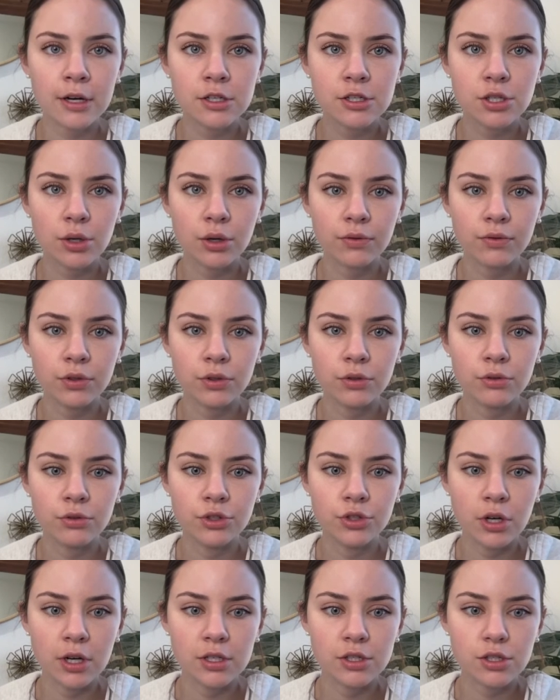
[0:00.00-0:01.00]
So if you
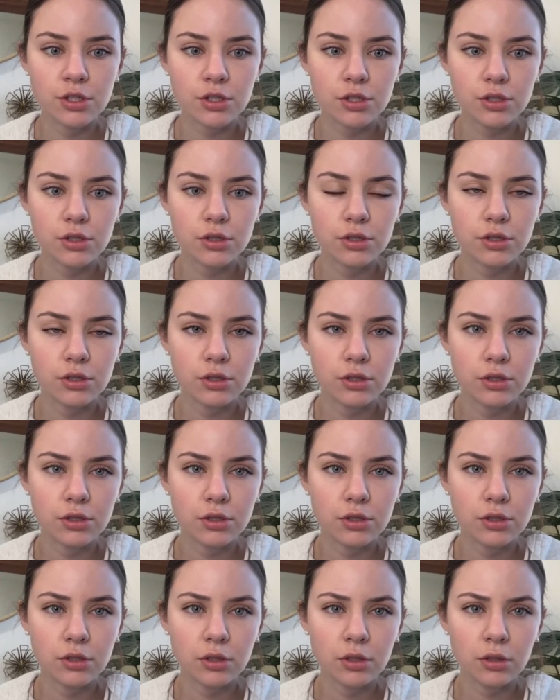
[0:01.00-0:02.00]
just,
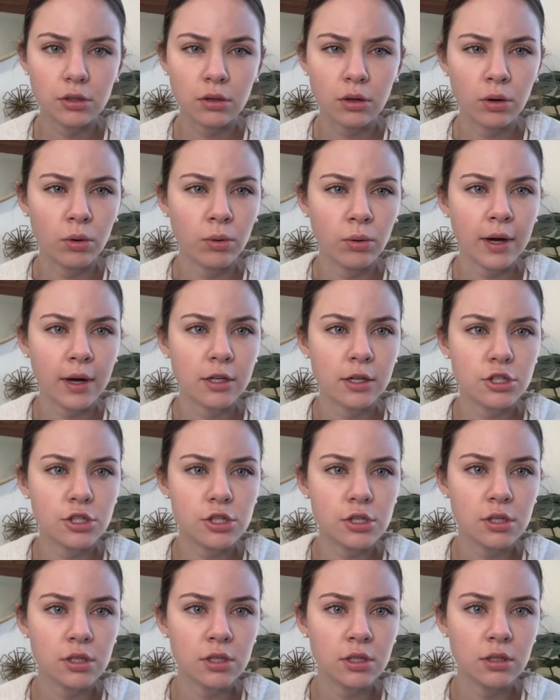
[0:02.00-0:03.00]

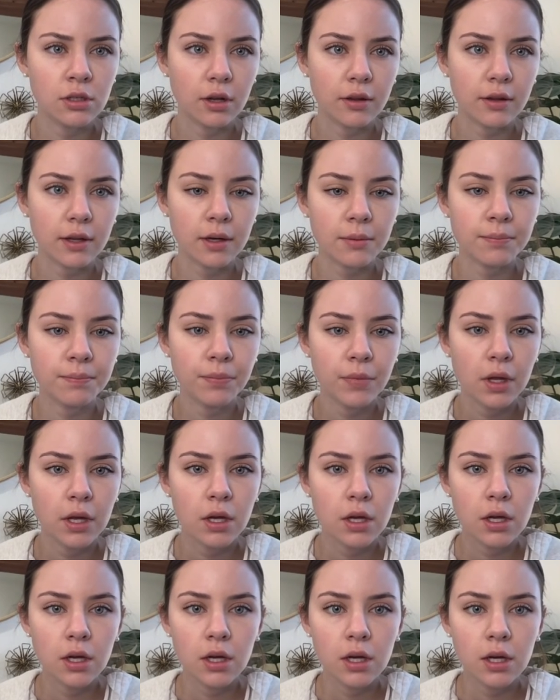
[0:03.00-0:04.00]

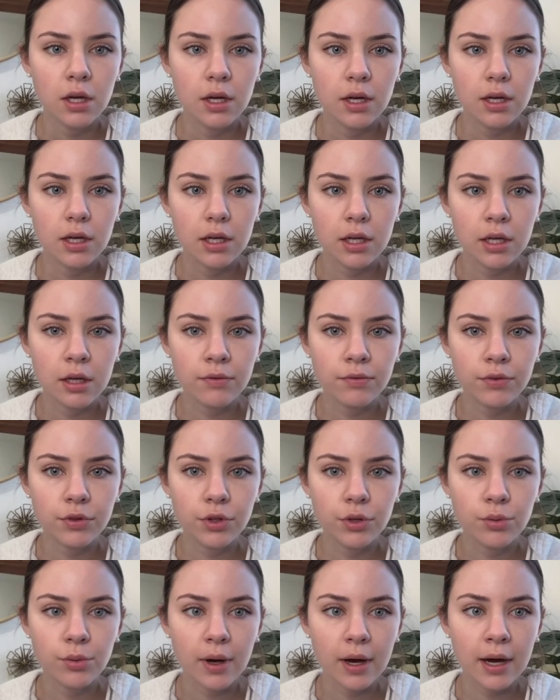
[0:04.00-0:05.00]
If
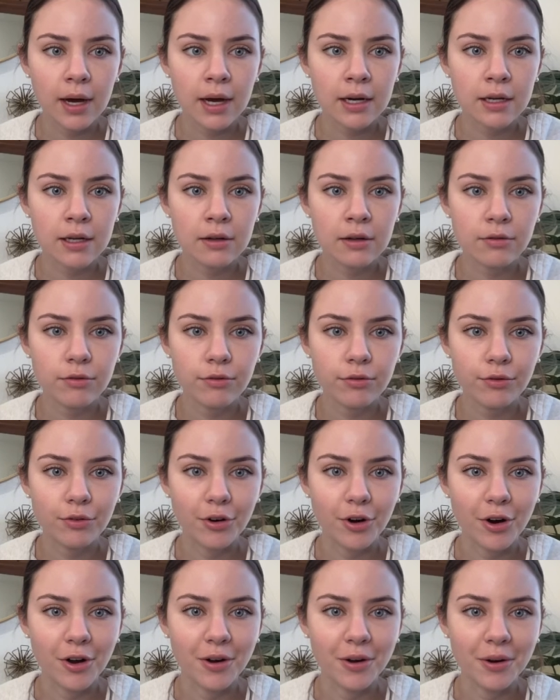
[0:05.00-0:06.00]
you add it
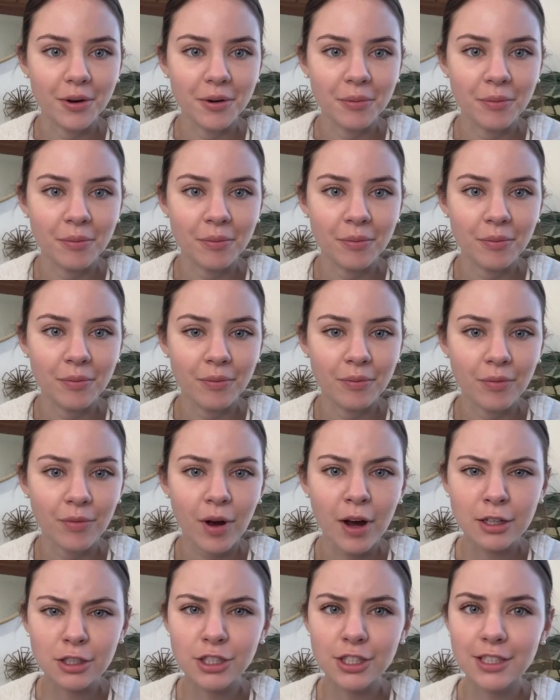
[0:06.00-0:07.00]
from,
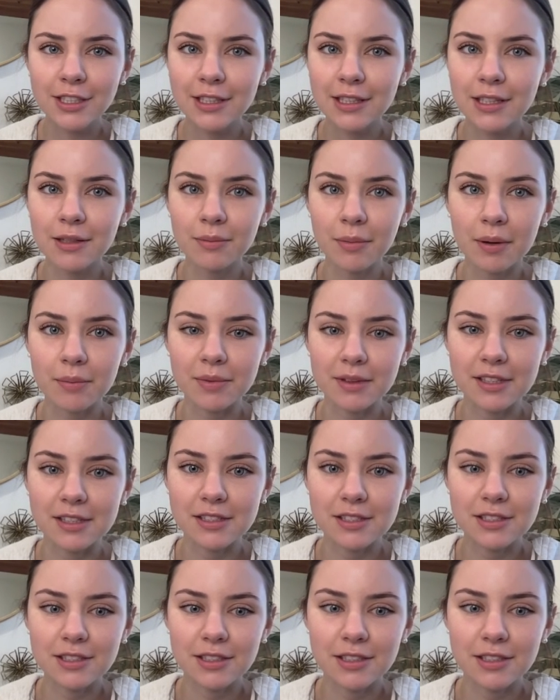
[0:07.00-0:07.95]
actually, I think it might be this.